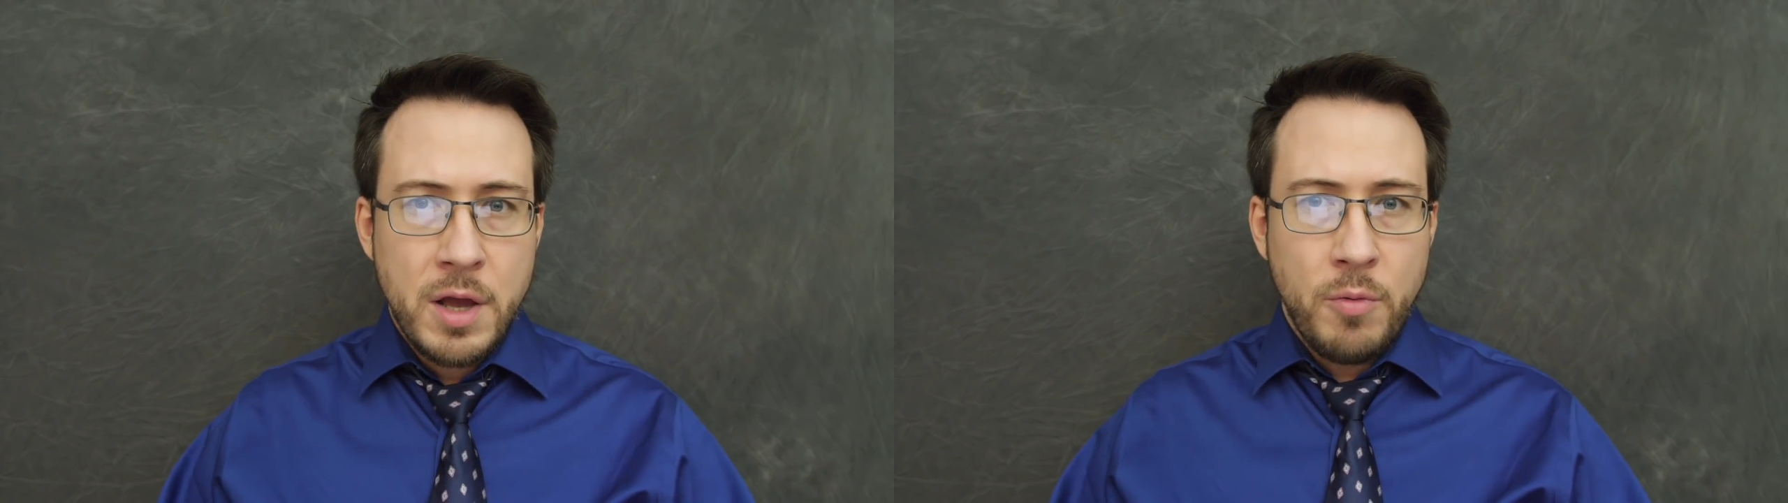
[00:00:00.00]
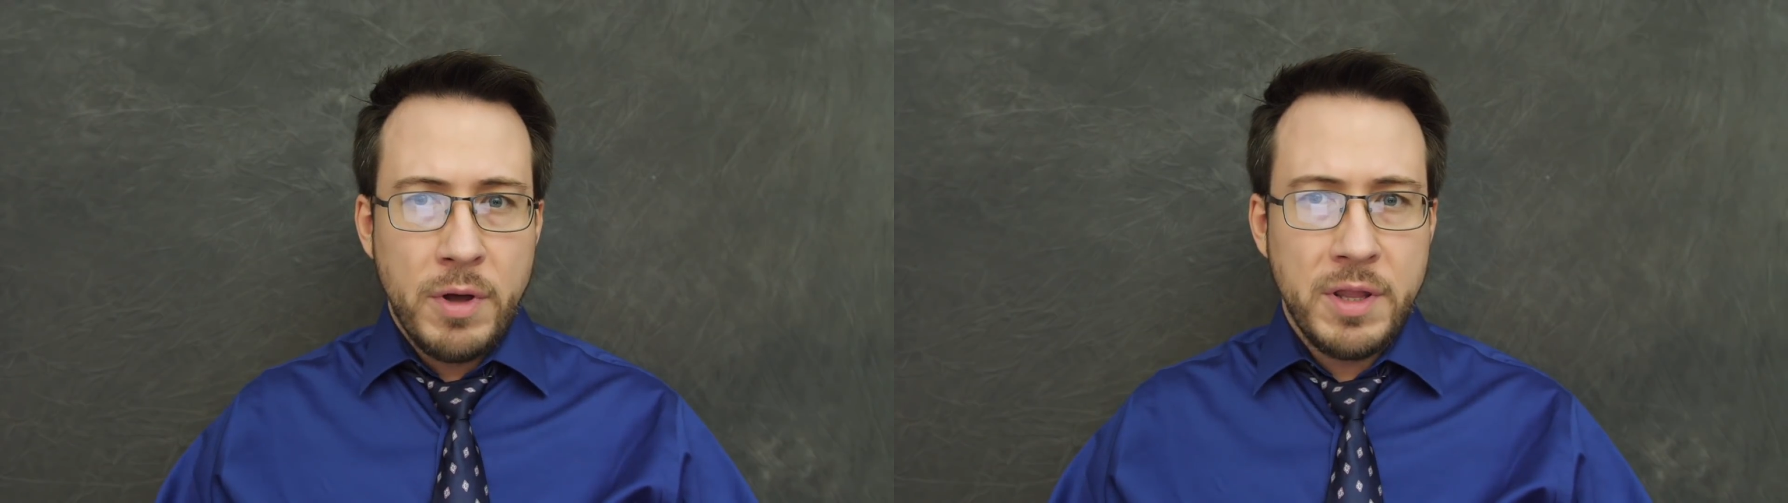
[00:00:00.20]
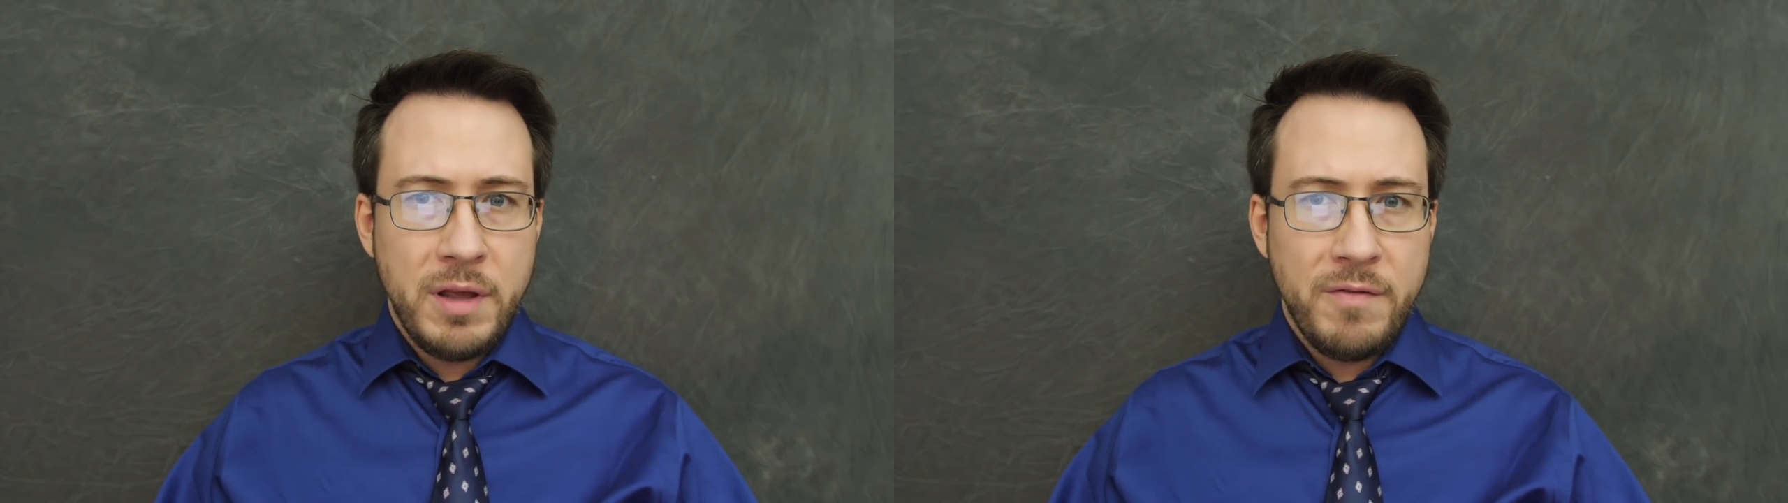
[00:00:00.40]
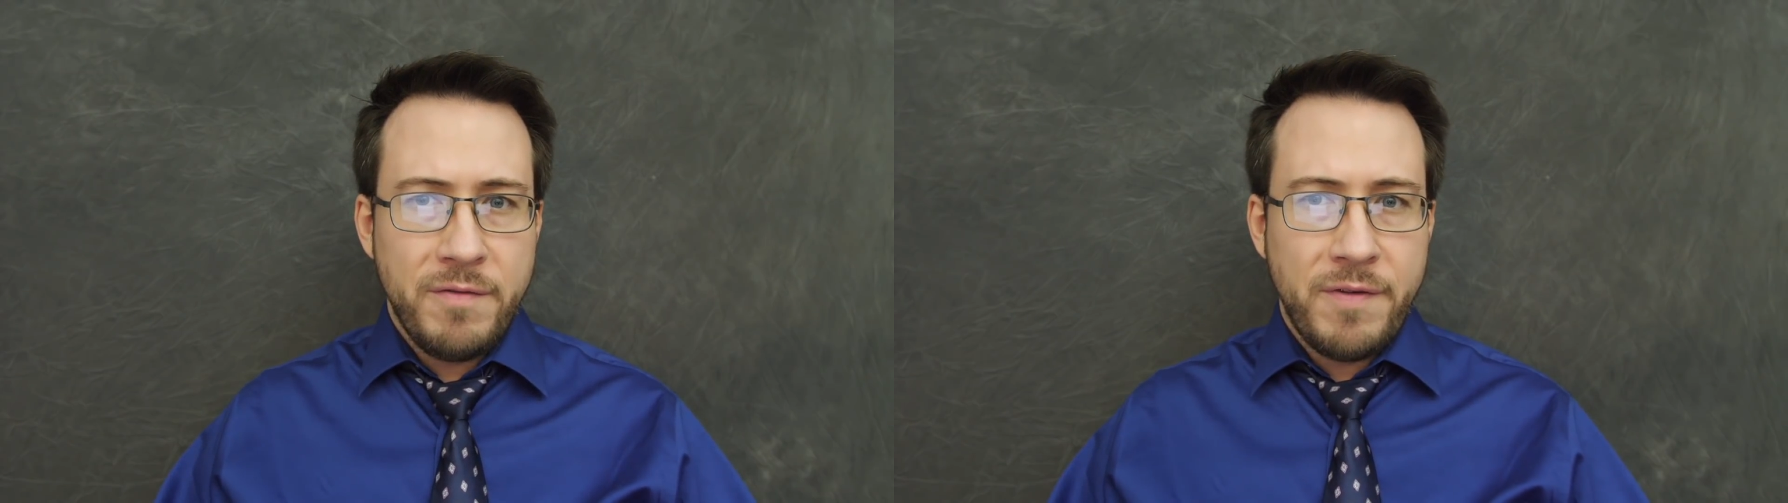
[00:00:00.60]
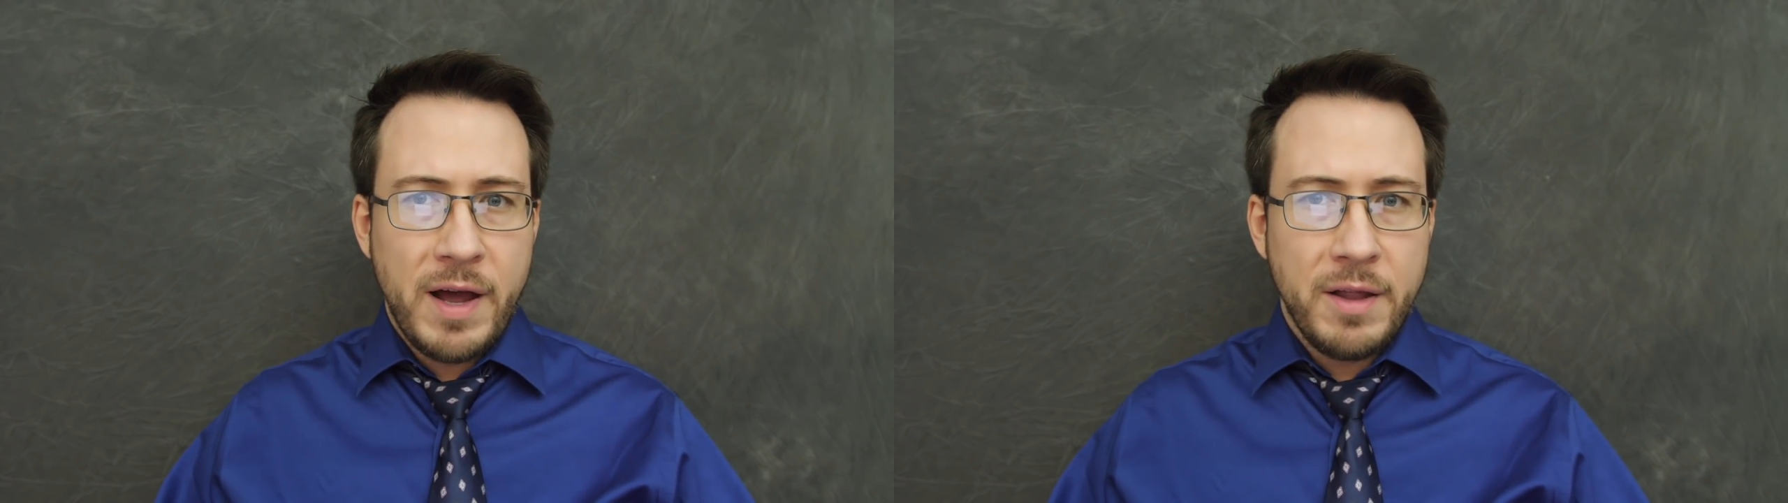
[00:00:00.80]
when the
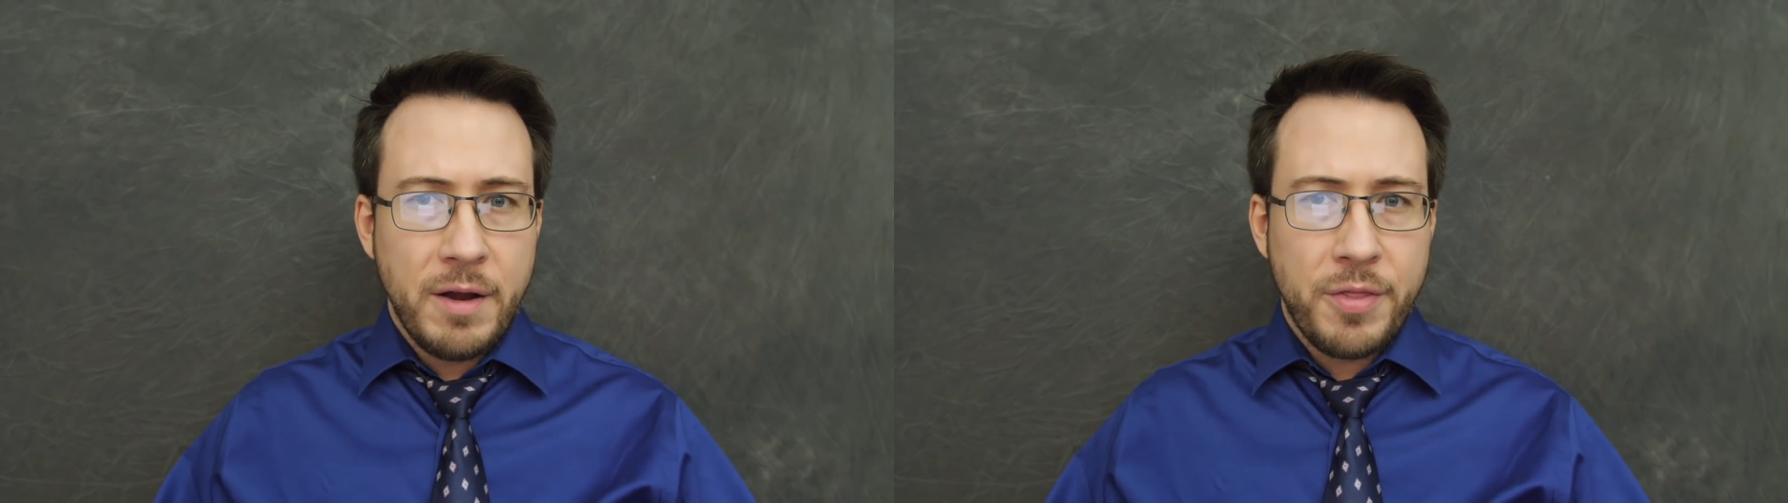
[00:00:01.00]
violent